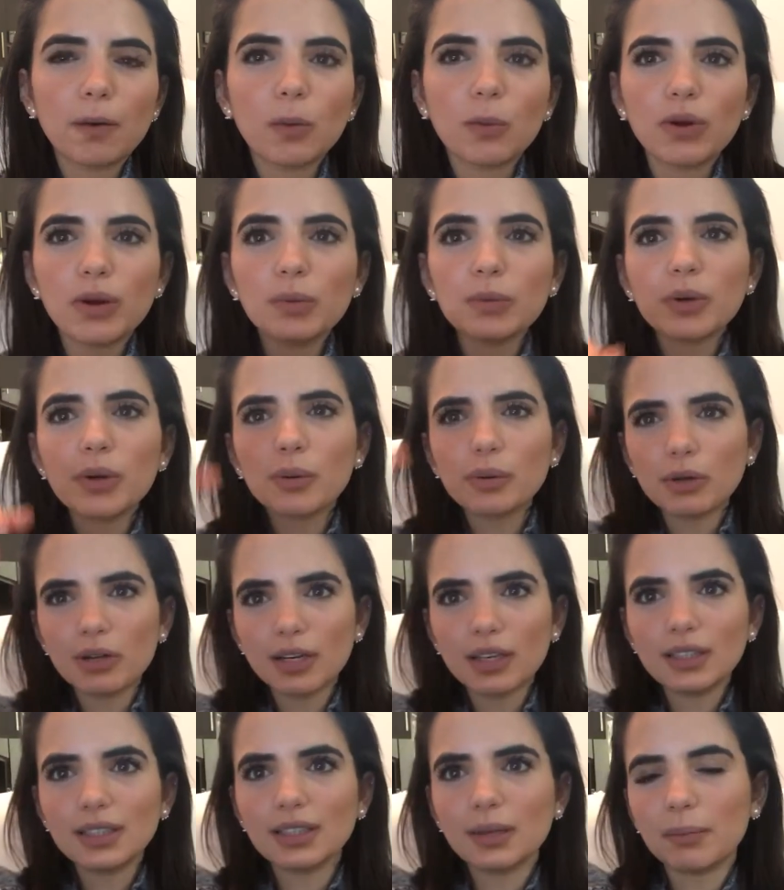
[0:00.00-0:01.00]
when we were
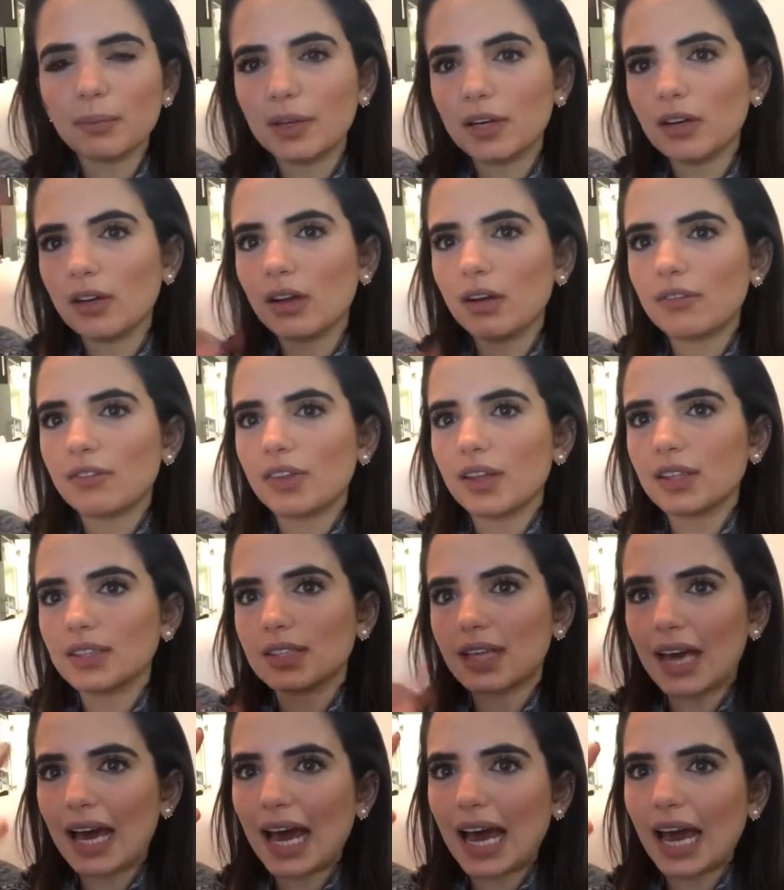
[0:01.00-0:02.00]
in the middle of the
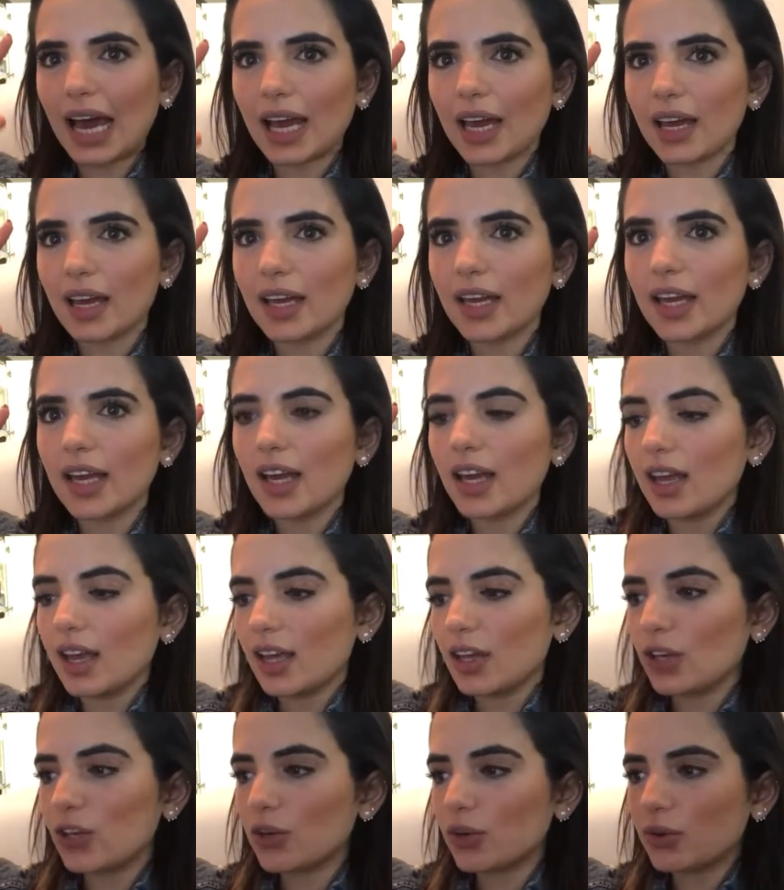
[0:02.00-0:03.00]
sky,
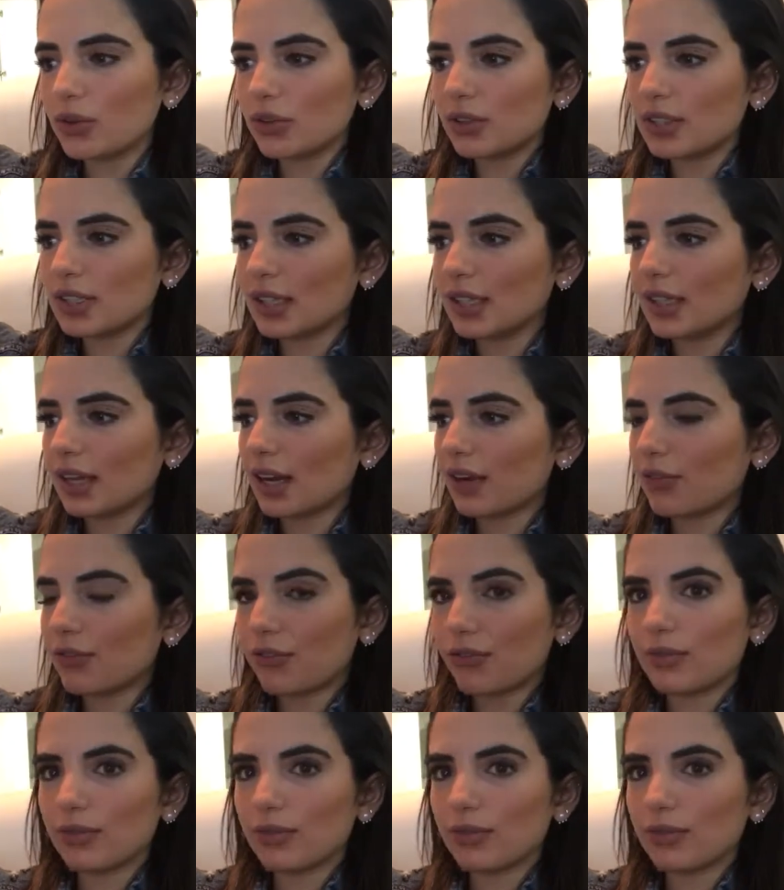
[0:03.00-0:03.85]
you could see, like,